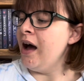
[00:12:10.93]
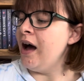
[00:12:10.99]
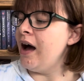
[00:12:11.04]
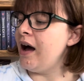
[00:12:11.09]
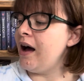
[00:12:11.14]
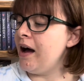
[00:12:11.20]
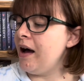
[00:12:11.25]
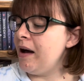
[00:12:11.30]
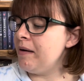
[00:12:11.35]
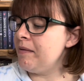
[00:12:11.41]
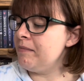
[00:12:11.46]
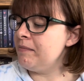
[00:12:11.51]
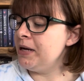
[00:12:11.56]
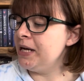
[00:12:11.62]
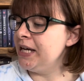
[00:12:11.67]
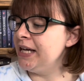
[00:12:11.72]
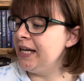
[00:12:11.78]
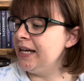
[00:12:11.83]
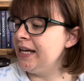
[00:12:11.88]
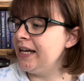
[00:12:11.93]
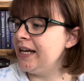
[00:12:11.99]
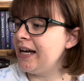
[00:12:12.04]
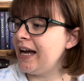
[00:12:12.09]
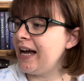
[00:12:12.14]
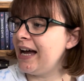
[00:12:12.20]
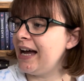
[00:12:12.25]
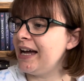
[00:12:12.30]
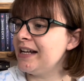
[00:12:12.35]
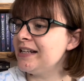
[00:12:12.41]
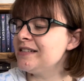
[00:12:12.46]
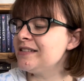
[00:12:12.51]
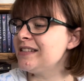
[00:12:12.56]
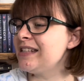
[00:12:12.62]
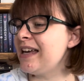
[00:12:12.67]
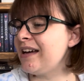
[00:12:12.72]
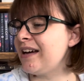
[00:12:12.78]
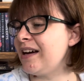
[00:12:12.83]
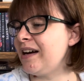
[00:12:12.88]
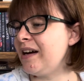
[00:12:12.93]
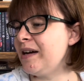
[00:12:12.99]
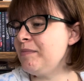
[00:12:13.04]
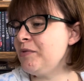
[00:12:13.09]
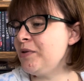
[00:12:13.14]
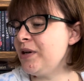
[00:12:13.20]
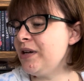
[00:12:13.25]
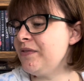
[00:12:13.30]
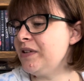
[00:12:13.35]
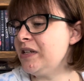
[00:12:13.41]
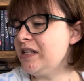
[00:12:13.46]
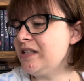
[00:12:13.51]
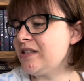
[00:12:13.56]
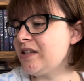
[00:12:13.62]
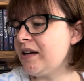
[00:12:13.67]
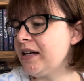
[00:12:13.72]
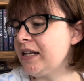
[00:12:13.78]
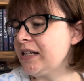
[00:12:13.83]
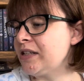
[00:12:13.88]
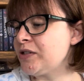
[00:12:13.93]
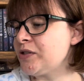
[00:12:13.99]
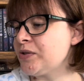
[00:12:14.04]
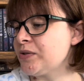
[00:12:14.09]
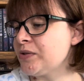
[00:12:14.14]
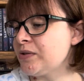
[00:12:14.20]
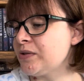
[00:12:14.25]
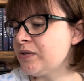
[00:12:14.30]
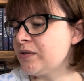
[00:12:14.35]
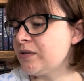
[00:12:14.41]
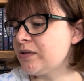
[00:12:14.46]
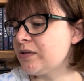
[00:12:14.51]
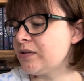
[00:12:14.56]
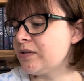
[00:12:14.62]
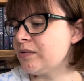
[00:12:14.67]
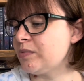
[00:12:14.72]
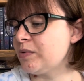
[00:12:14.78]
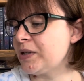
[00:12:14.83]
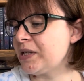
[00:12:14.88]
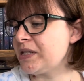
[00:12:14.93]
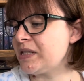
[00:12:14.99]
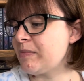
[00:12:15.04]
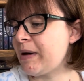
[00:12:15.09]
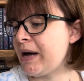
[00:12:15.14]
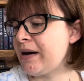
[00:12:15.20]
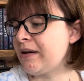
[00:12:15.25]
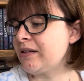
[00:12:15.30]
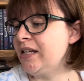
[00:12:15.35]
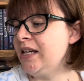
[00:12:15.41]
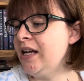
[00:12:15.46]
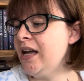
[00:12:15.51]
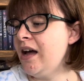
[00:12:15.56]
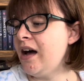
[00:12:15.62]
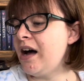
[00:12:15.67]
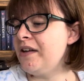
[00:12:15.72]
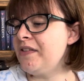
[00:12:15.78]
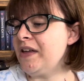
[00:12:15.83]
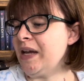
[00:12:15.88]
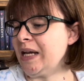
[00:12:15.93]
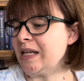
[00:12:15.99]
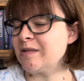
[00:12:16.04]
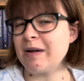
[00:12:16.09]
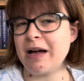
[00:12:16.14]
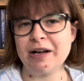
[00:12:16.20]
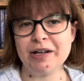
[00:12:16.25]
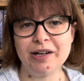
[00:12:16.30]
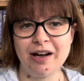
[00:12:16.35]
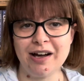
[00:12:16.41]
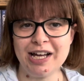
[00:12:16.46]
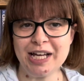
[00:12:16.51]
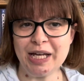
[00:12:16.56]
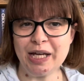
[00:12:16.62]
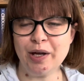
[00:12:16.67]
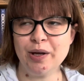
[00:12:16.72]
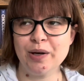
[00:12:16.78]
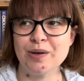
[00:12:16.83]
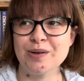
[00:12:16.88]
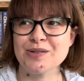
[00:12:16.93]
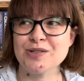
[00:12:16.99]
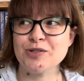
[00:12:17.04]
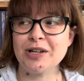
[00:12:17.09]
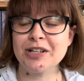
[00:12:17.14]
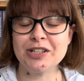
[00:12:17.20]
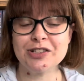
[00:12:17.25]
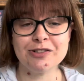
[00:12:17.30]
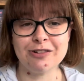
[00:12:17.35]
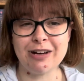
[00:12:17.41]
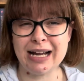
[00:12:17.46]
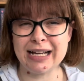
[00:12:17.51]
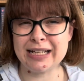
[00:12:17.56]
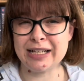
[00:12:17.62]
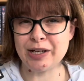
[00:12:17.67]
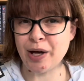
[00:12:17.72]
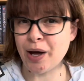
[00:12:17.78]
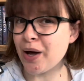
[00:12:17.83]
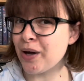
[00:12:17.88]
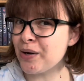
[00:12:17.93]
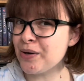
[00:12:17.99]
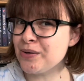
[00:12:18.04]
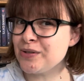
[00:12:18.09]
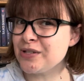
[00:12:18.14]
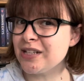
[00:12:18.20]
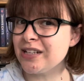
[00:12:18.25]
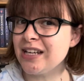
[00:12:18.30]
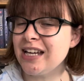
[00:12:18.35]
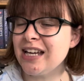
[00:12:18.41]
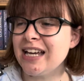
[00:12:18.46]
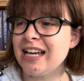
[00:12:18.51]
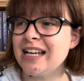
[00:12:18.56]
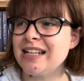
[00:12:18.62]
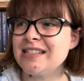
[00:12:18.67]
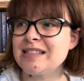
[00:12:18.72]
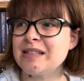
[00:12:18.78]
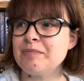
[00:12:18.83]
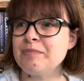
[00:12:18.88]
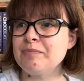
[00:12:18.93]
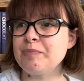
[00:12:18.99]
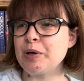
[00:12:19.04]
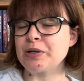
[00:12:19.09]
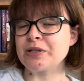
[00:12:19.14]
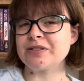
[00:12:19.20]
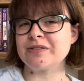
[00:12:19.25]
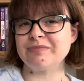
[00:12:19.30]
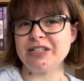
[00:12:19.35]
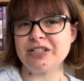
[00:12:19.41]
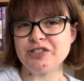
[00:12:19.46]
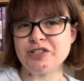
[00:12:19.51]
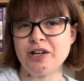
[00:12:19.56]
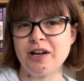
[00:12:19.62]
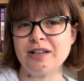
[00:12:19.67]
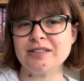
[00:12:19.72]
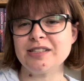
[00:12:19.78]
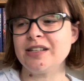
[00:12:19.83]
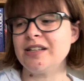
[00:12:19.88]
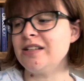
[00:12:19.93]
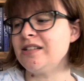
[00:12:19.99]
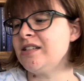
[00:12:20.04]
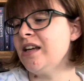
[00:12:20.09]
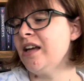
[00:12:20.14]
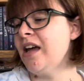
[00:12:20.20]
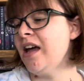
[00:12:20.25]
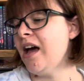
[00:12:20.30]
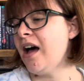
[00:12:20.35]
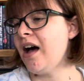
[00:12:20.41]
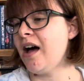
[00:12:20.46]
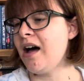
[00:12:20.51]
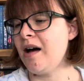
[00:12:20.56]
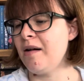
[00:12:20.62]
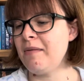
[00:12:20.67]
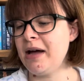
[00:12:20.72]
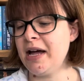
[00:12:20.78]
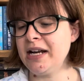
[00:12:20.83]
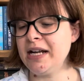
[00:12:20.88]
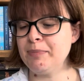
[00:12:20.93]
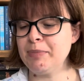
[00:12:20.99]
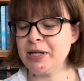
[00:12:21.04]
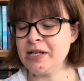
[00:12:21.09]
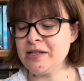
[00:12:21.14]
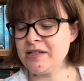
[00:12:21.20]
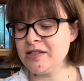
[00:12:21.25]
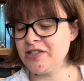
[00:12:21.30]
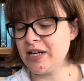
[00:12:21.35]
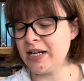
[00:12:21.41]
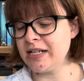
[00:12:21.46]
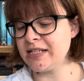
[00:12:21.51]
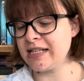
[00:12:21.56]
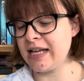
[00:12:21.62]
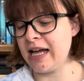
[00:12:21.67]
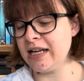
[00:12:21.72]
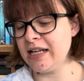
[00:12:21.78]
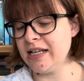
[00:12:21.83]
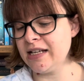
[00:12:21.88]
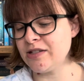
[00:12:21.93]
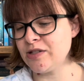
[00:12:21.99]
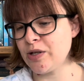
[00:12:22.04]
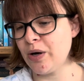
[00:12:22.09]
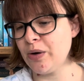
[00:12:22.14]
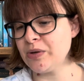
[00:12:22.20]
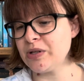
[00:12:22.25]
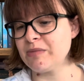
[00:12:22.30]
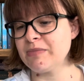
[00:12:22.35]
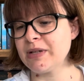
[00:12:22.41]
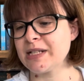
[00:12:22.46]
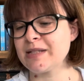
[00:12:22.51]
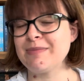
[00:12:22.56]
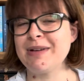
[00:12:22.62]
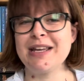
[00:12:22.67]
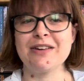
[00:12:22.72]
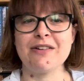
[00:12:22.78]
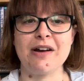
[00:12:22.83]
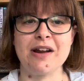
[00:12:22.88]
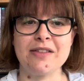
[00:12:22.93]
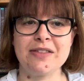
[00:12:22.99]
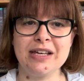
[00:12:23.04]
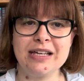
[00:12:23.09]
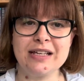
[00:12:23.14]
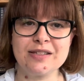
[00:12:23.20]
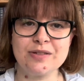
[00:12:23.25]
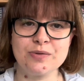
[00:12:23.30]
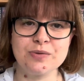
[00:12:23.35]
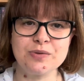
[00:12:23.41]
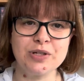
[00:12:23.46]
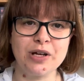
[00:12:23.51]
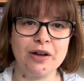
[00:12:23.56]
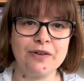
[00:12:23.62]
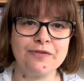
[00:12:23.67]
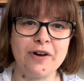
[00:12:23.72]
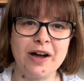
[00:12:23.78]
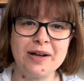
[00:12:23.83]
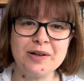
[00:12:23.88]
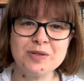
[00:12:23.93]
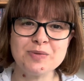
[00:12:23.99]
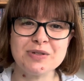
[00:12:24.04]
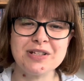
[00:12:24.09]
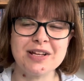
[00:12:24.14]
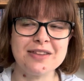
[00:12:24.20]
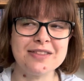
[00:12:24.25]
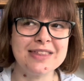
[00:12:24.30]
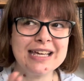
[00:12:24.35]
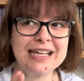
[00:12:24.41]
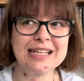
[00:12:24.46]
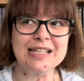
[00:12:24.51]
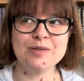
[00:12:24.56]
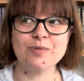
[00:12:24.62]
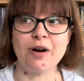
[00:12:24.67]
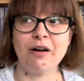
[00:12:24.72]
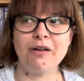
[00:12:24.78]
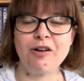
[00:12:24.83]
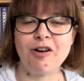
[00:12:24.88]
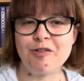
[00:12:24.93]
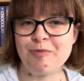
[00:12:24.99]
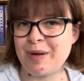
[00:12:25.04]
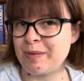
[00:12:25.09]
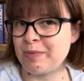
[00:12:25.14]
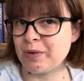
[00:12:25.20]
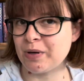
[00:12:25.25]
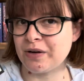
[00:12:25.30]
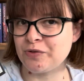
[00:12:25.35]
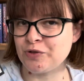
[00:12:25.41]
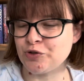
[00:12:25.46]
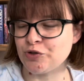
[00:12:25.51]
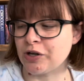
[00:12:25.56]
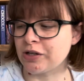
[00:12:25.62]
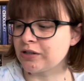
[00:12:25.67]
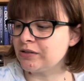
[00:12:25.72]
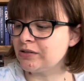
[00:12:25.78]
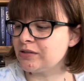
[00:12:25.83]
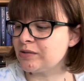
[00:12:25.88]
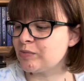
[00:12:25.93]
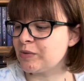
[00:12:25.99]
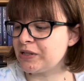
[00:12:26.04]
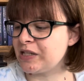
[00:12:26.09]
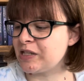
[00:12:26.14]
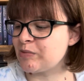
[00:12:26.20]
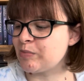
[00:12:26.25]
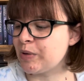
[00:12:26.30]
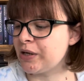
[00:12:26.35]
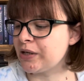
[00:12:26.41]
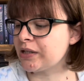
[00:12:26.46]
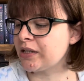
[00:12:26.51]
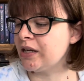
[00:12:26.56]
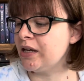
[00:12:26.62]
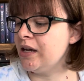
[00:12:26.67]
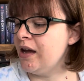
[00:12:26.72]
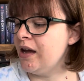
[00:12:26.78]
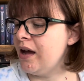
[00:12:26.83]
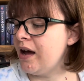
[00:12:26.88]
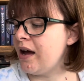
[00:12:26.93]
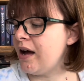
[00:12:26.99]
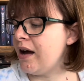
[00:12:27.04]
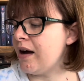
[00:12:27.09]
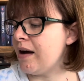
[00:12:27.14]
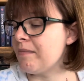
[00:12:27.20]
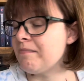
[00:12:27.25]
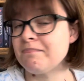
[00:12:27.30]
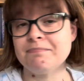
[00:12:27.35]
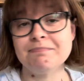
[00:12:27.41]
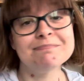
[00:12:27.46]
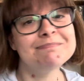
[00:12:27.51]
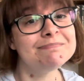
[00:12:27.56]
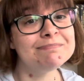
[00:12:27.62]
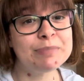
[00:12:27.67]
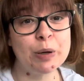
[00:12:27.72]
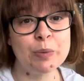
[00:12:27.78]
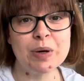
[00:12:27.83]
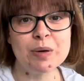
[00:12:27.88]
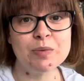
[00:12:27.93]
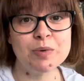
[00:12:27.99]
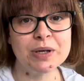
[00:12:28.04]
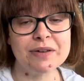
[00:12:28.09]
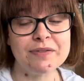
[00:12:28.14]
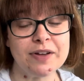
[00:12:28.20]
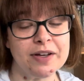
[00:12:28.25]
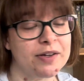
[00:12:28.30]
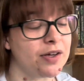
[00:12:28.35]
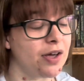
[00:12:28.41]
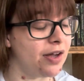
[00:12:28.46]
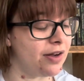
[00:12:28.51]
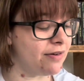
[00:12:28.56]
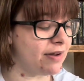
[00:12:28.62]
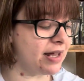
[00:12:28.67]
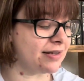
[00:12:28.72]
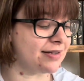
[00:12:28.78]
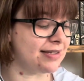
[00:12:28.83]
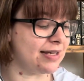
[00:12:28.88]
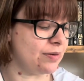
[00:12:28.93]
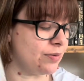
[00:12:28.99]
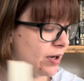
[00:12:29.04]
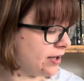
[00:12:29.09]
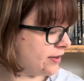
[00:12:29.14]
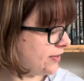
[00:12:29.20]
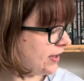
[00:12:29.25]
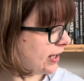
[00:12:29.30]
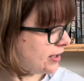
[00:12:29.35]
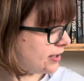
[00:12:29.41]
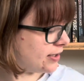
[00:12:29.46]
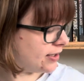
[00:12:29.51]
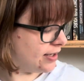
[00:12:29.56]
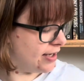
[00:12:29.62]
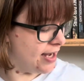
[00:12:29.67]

And yeah, I'm not even entirely sure what it's about. I think it's about a guy who's trying to crack a code in some books from his childhood, and because it's Janice Hallett, it's told in mixed media, and I think it's audio files, which I think is where a lot of people have struggled with this book, but we will give it a go and see what I think.